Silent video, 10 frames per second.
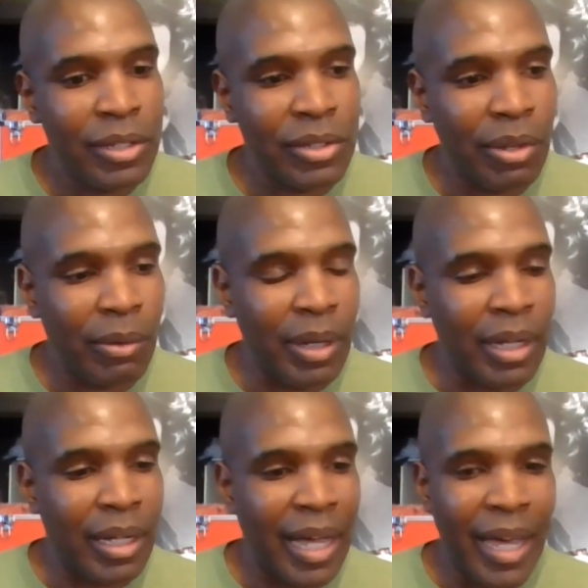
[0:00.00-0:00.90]

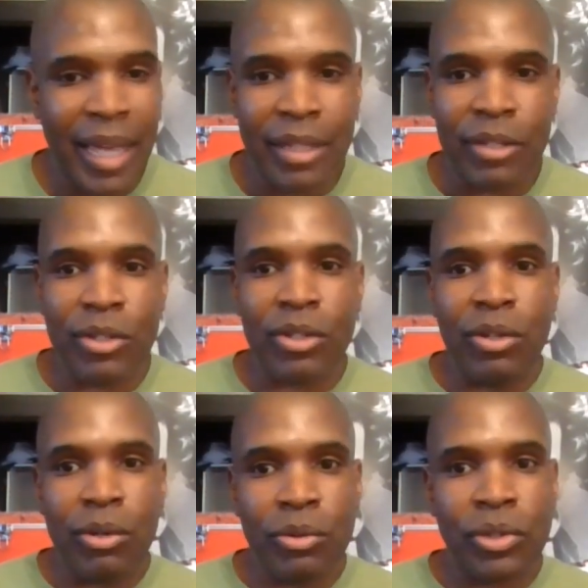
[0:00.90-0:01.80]
So I had this
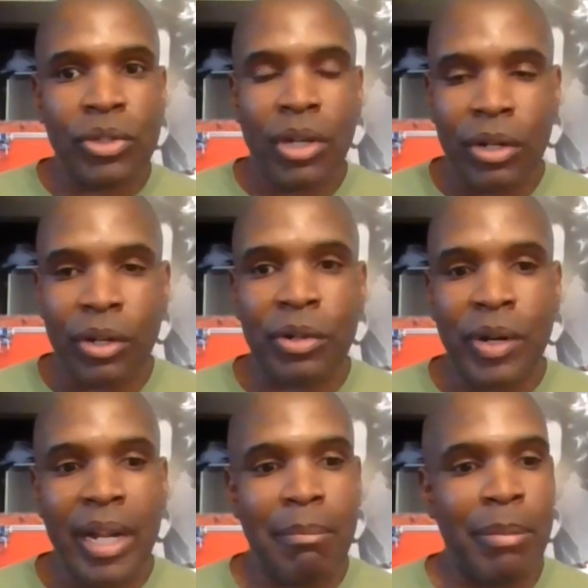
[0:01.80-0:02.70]
huge chunk of
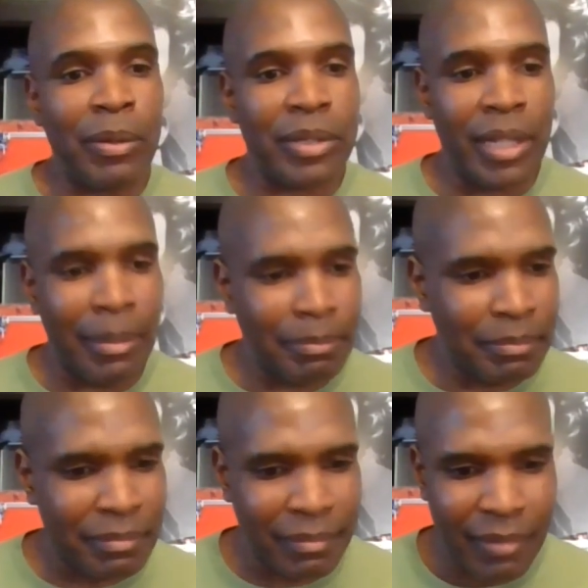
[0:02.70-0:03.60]
credit built up,
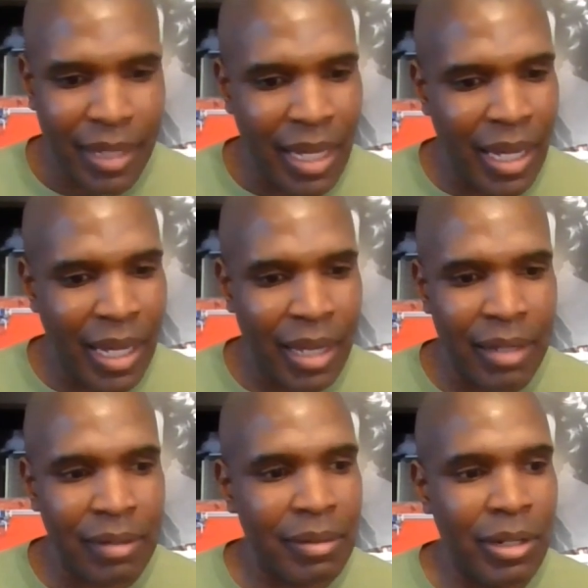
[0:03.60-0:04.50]

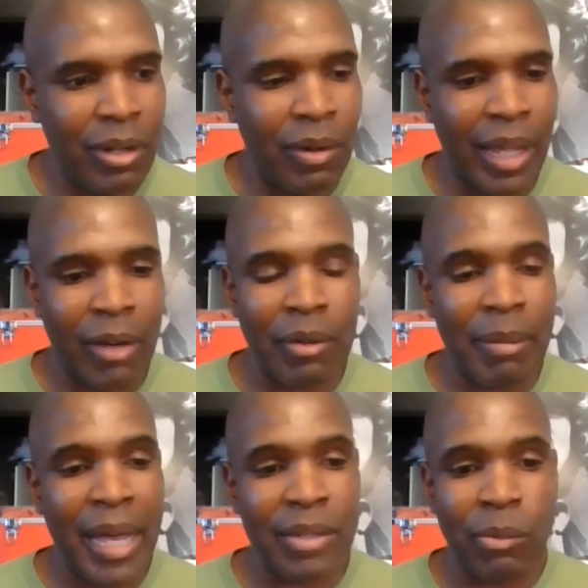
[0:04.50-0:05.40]
and like over the
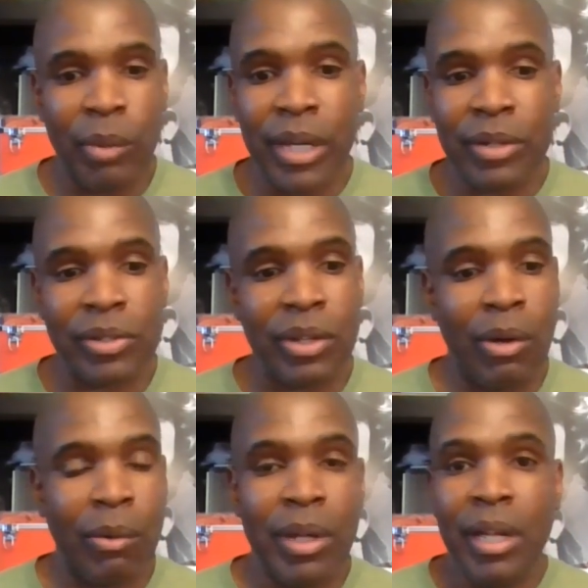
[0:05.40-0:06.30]
past week or
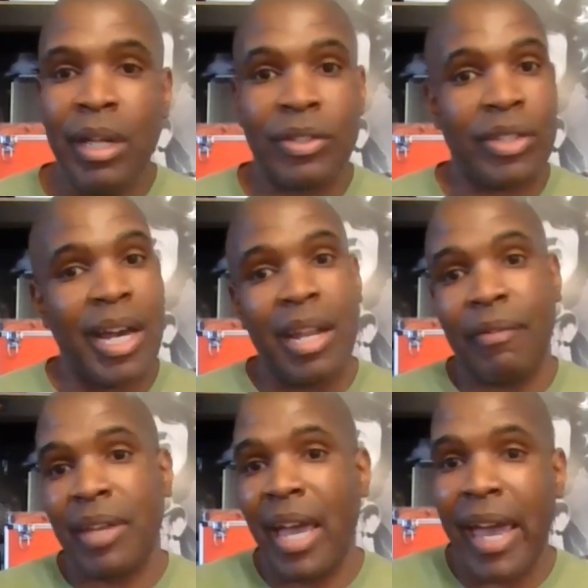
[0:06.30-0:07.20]
so, just kind
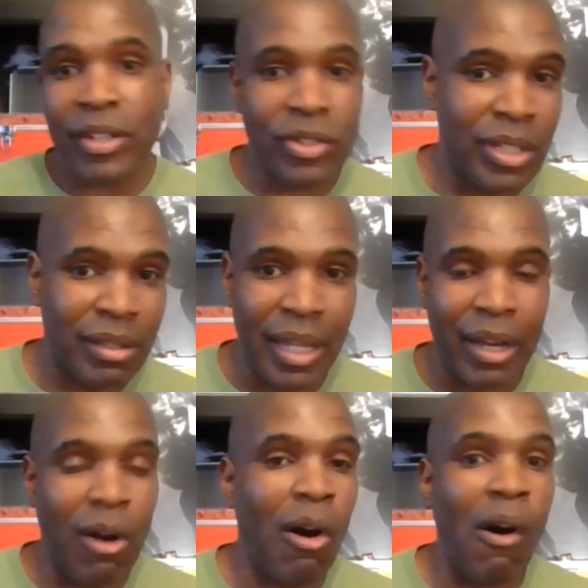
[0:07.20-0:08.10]
of cashed it
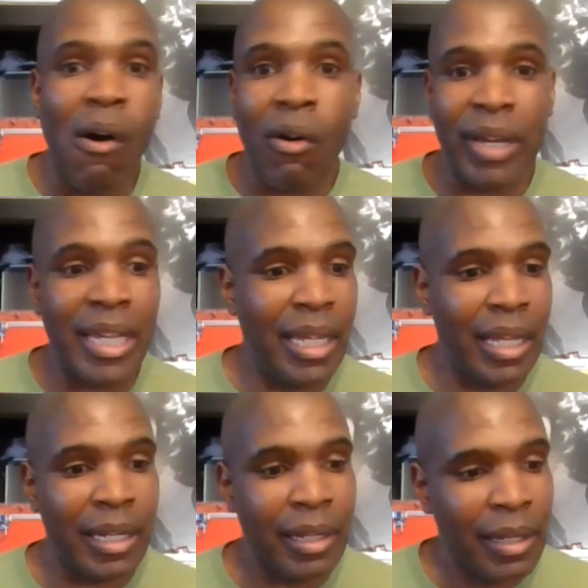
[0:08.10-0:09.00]
like all
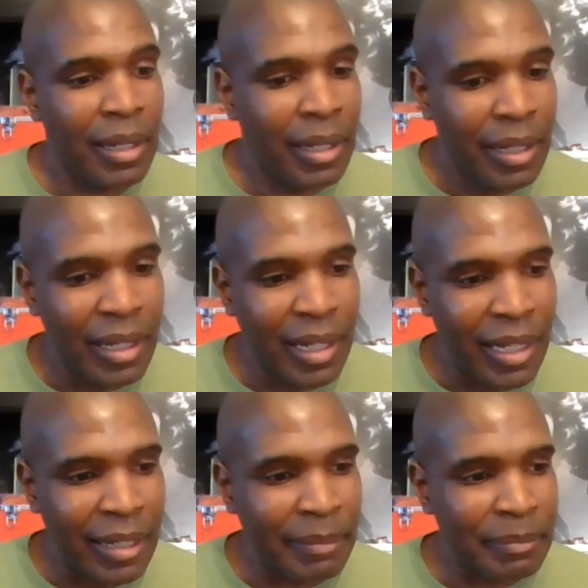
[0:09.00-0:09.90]
in.
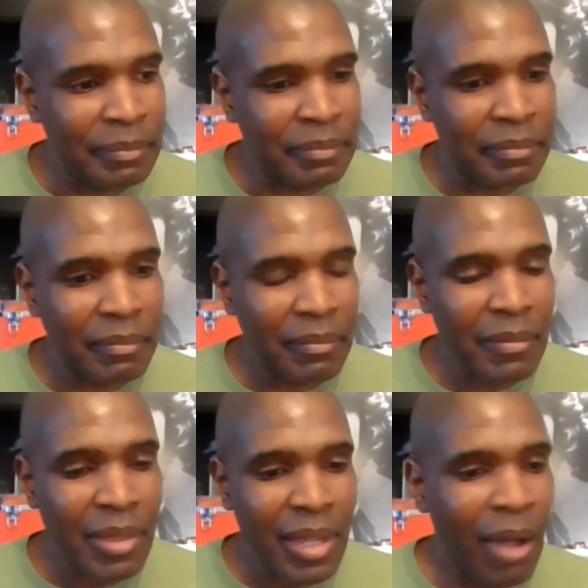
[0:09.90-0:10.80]

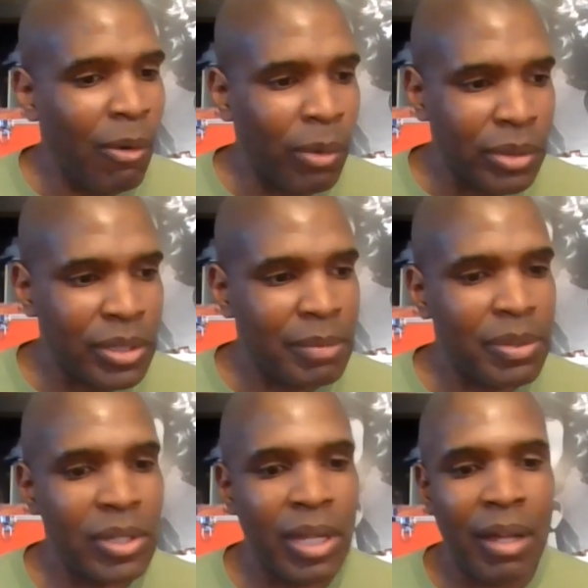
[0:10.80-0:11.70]
I ordered some
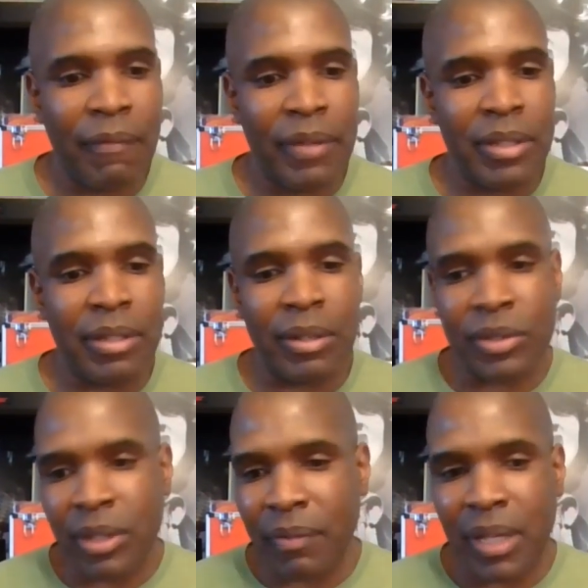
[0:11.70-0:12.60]
stuff and
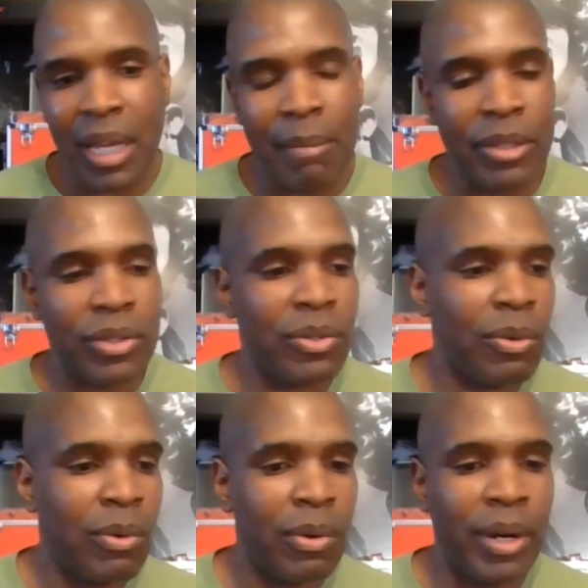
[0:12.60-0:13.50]
stuff that came in the
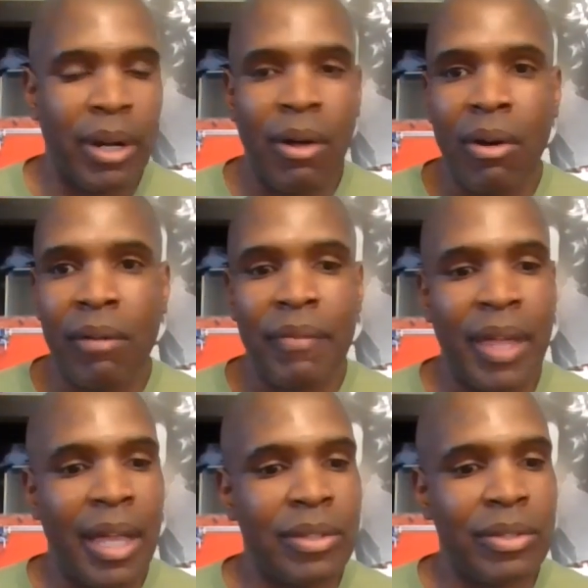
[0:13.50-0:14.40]
store and all of that.